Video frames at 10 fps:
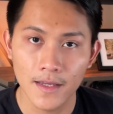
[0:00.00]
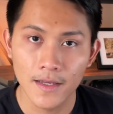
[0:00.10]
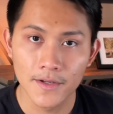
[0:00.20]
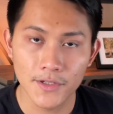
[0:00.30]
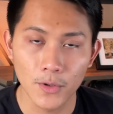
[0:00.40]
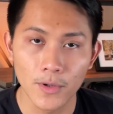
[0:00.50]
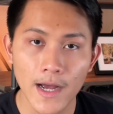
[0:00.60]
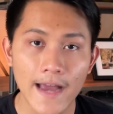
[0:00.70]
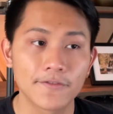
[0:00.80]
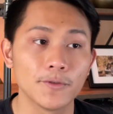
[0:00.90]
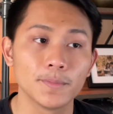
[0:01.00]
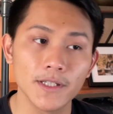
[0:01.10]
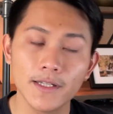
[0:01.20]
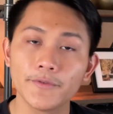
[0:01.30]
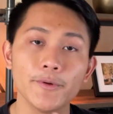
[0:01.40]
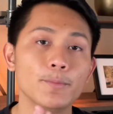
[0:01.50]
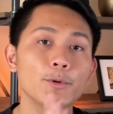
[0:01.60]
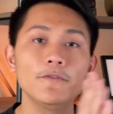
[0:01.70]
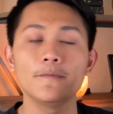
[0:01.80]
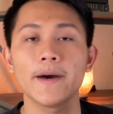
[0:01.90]
So I've completely
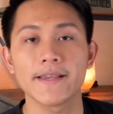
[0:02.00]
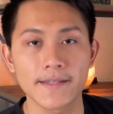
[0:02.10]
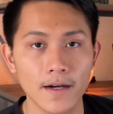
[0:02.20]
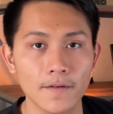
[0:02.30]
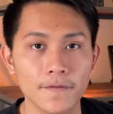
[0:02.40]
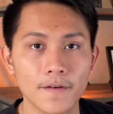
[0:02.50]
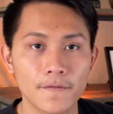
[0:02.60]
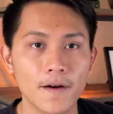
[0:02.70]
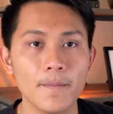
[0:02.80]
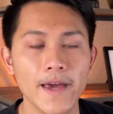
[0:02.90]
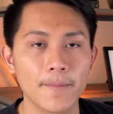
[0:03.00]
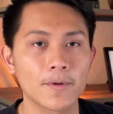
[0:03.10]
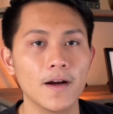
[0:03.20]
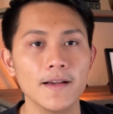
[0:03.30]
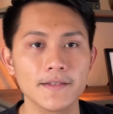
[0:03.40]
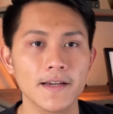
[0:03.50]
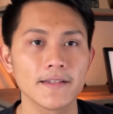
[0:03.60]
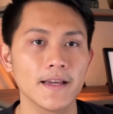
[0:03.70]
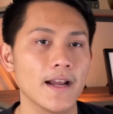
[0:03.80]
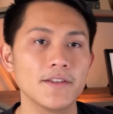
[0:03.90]
removed myself from that
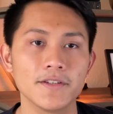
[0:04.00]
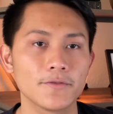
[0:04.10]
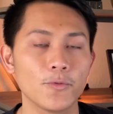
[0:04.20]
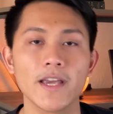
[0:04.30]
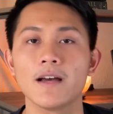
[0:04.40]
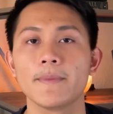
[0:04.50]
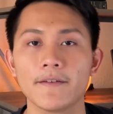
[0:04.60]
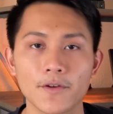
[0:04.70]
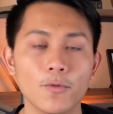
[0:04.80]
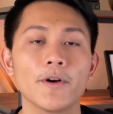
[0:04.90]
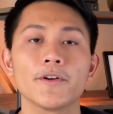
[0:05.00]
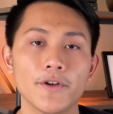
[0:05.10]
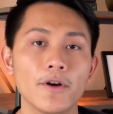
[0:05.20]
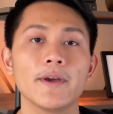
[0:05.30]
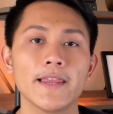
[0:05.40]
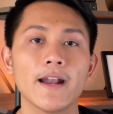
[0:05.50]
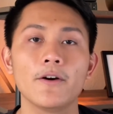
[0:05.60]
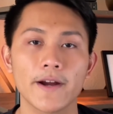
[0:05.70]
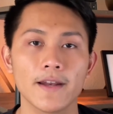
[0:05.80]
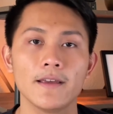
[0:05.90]
process, and I just wake up every quarter knowing that,
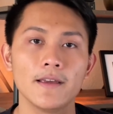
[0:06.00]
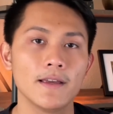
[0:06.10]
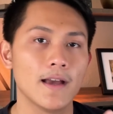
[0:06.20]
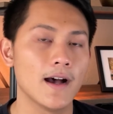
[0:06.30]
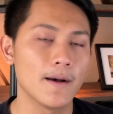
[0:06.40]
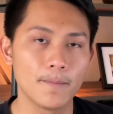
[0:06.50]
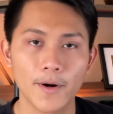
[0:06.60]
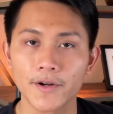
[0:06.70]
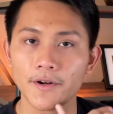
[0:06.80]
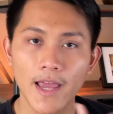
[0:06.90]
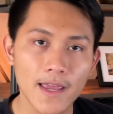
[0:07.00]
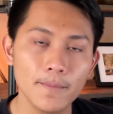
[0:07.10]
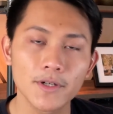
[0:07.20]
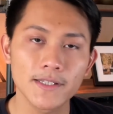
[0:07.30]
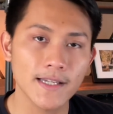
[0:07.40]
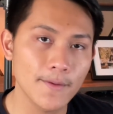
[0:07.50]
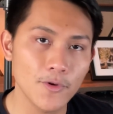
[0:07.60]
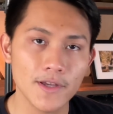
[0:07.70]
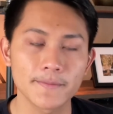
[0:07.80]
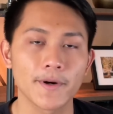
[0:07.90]
all right, partner A booked a time
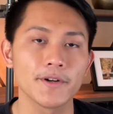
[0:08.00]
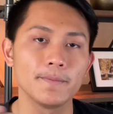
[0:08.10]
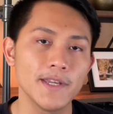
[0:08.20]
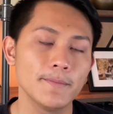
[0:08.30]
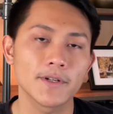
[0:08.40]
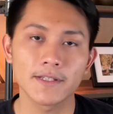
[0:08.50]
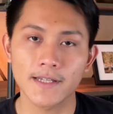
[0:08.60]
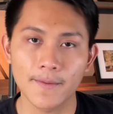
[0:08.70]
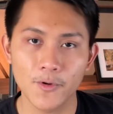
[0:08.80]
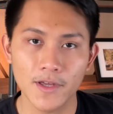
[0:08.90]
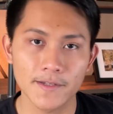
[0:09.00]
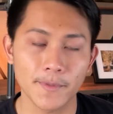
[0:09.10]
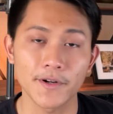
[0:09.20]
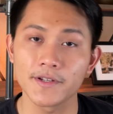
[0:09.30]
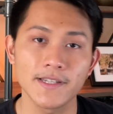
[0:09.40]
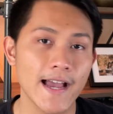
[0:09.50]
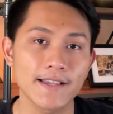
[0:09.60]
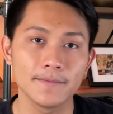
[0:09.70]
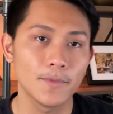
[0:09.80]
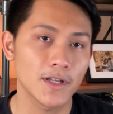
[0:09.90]
with us, partner B booked a time with us, partner C
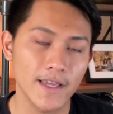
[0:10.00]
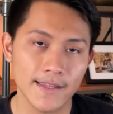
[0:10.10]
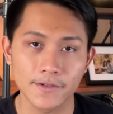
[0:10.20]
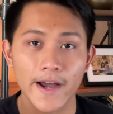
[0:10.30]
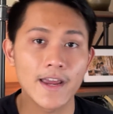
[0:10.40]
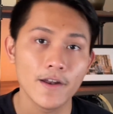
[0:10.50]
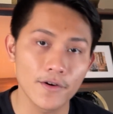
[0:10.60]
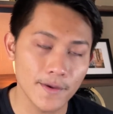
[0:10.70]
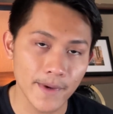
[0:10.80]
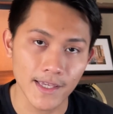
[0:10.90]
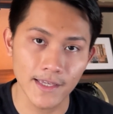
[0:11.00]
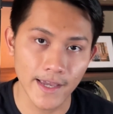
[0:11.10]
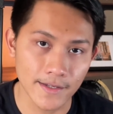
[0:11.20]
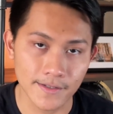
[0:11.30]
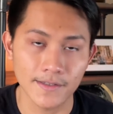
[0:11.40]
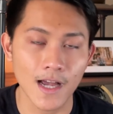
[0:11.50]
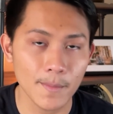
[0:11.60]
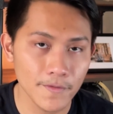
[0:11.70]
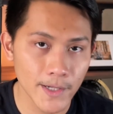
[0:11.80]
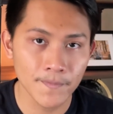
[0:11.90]
hasn't booked yet, so I know that my EA is on top
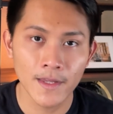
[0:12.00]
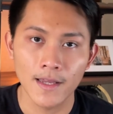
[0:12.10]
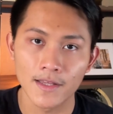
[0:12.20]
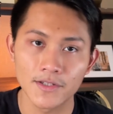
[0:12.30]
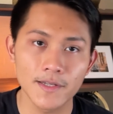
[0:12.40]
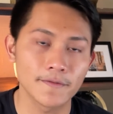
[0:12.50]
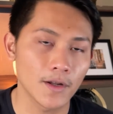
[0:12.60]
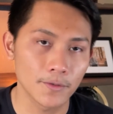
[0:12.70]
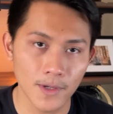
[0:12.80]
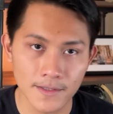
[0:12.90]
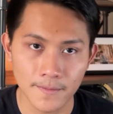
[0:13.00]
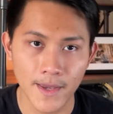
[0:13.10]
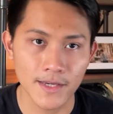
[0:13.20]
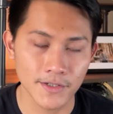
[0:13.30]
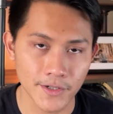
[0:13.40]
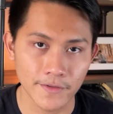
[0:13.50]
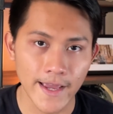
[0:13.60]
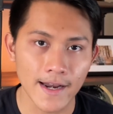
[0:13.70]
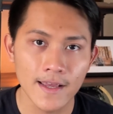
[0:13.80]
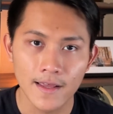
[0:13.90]
of it, and she's following up to make sure
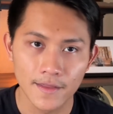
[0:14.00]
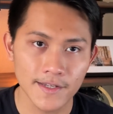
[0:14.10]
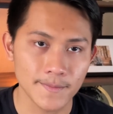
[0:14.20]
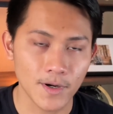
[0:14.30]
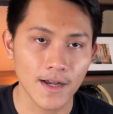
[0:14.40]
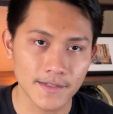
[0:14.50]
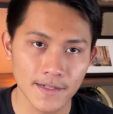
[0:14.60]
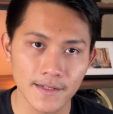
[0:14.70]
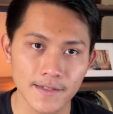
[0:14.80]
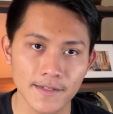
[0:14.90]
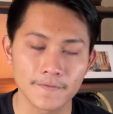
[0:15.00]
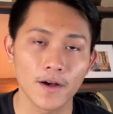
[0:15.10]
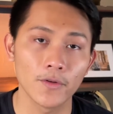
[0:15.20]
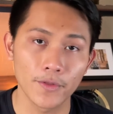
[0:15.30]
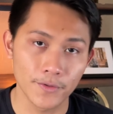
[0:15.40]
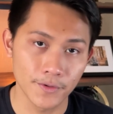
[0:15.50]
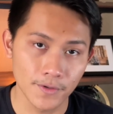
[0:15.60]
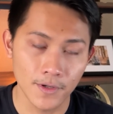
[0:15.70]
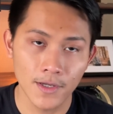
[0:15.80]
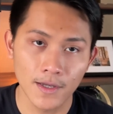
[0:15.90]
that this process is followed through
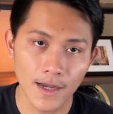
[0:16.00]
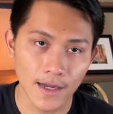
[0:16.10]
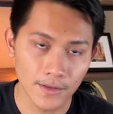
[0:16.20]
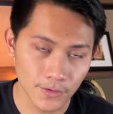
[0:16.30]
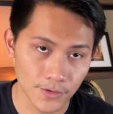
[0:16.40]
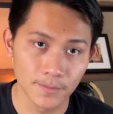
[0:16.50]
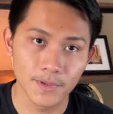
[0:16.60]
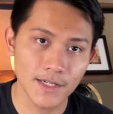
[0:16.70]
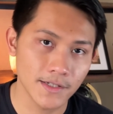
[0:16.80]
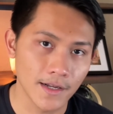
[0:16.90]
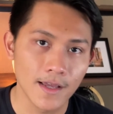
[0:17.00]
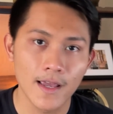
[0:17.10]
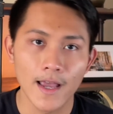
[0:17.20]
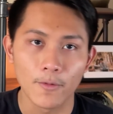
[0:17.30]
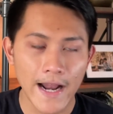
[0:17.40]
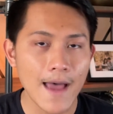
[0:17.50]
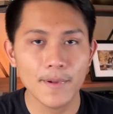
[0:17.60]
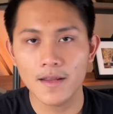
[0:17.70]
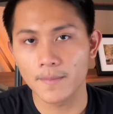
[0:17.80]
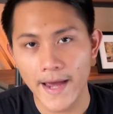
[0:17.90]
to completion. And what
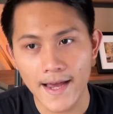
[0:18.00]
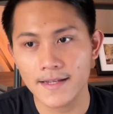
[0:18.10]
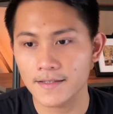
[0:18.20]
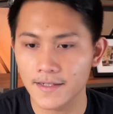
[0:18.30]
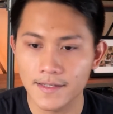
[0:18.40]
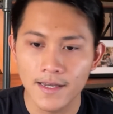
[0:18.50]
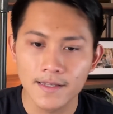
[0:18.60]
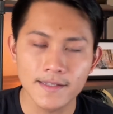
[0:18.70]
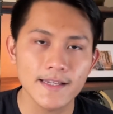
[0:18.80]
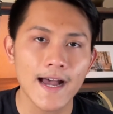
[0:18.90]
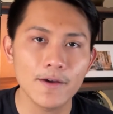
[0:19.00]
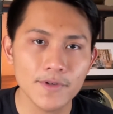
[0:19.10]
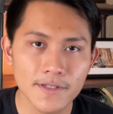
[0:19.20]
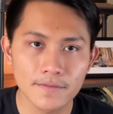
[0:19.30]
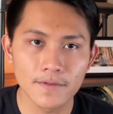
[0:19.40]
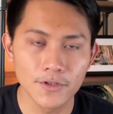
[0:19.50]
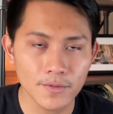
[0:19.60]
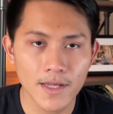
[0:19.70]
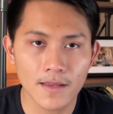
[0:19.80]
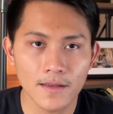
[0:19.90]
happened in the past is, since I was
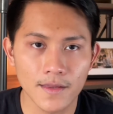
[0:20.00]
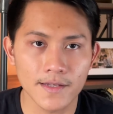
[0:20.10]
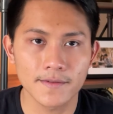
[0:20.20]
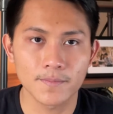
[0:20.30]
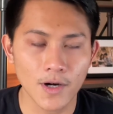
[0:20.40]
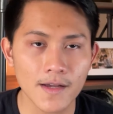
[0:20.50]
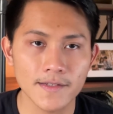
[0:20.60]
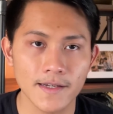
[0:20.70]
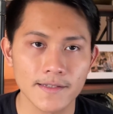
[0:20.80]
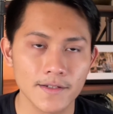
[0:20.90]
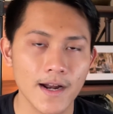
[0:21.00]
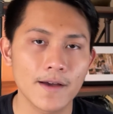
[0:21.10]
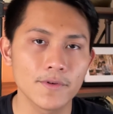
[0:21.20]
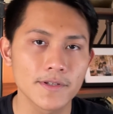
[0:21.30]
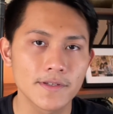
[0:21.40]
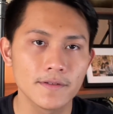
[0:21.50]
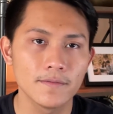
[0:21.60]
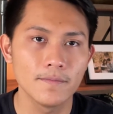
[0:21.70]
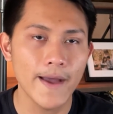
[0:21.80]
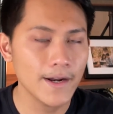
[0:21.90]
doing this process, I was
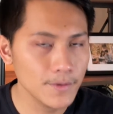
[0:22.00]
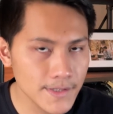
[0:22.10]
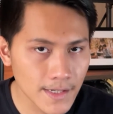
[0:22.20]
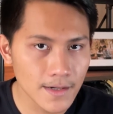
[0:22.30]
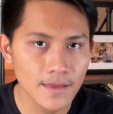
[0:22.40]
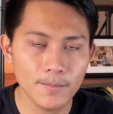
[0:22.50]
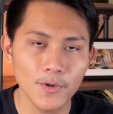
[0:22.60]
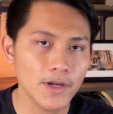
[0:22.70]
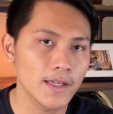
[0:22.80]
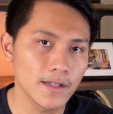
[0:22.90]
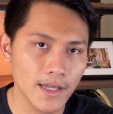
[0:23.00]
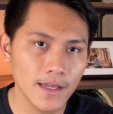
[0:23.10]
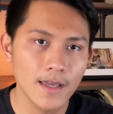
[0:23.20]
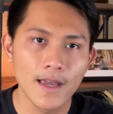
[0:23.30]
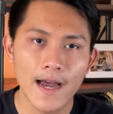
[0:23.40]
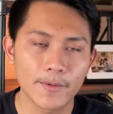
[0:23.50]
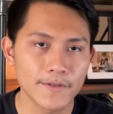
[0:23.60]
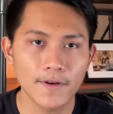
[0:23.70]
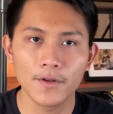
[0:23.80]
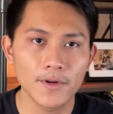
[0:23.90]
manually sending the booking link, I was
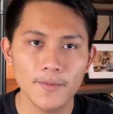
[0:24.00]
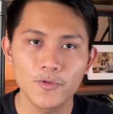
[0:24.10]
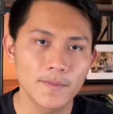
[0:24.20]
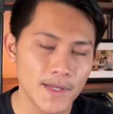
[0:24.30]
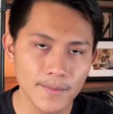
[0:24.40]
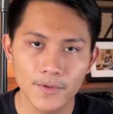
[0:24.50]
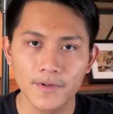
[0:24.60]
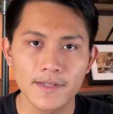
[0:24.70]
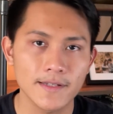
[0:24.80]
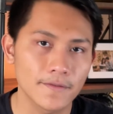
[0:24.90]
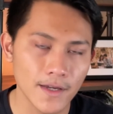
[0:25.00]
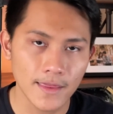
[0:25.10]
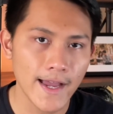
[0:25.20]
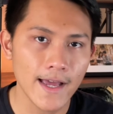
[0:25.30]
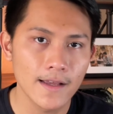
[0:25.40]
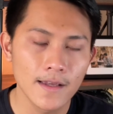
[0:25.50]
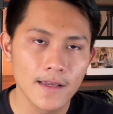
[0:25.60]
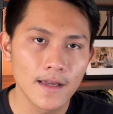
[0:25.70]
following up with people and stuff like that.